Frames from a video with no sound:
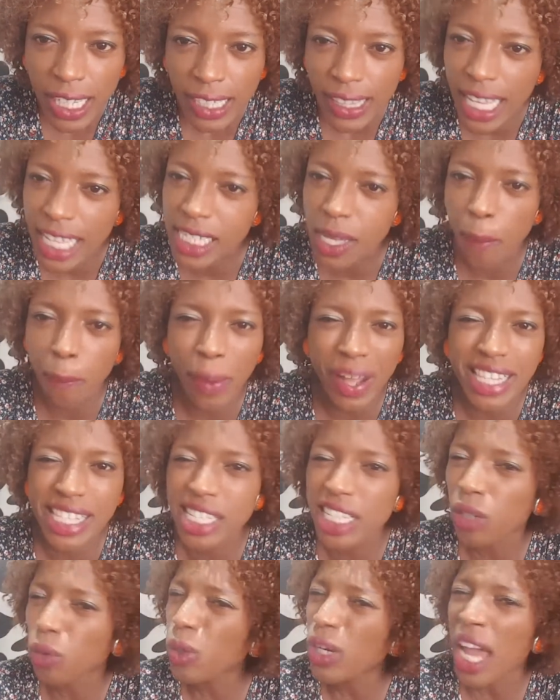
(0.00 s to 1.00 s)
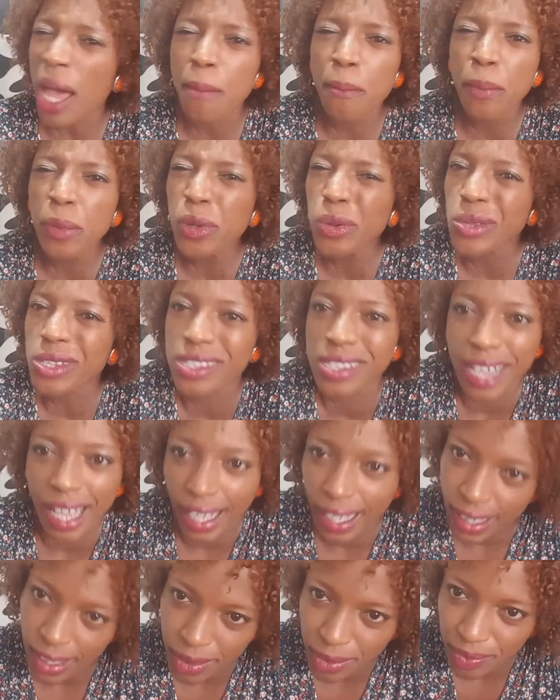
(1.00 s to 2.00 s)
There's a particular
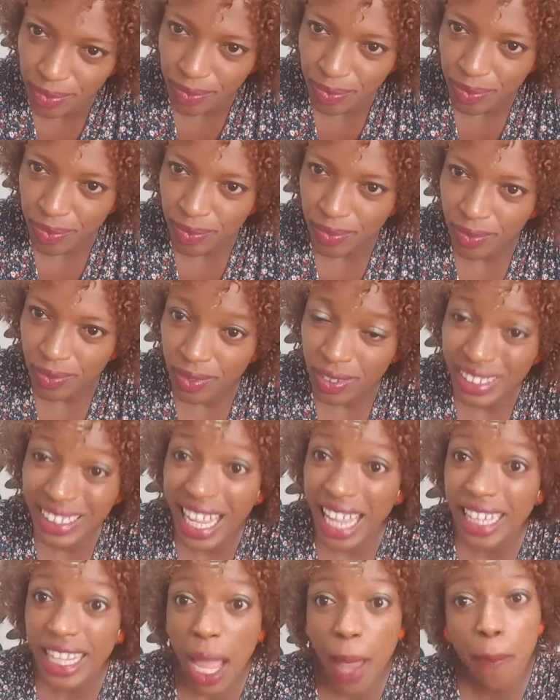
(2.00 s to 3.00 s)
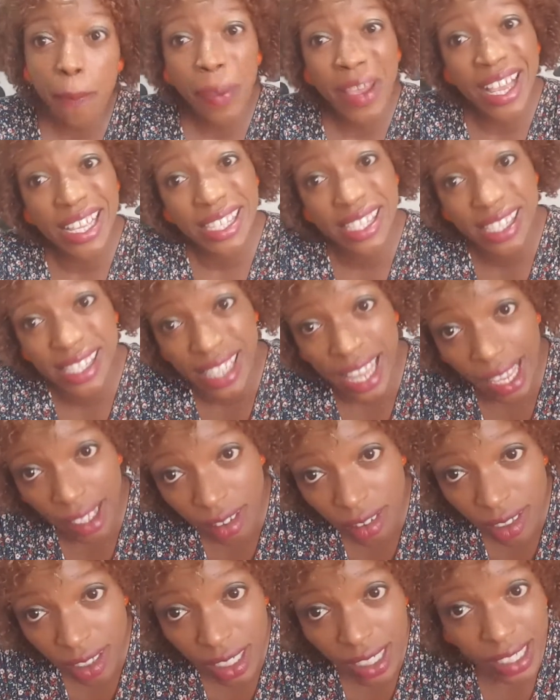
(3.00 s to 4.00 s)
music that
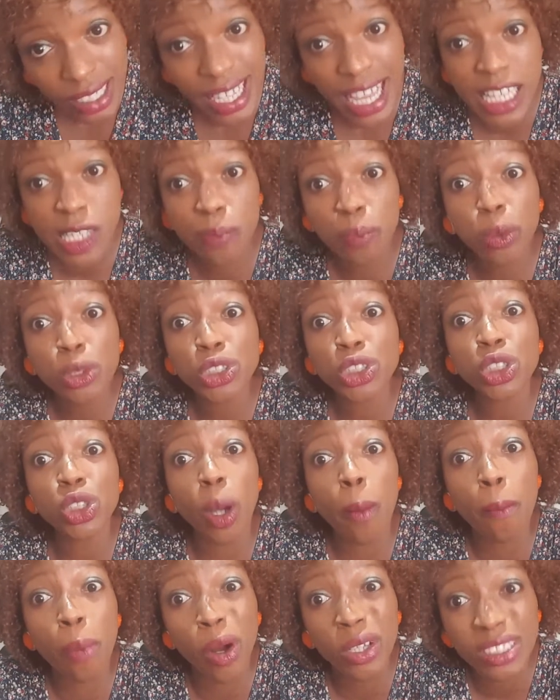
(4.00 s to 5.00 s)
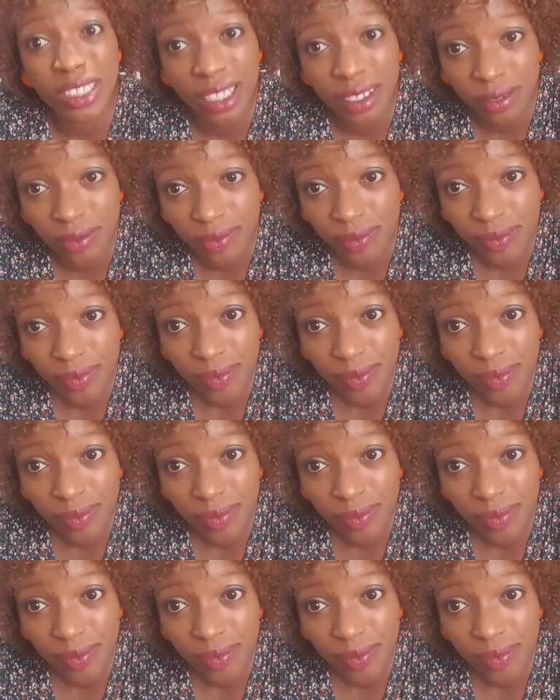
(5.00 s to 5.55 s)
person that is pushing your button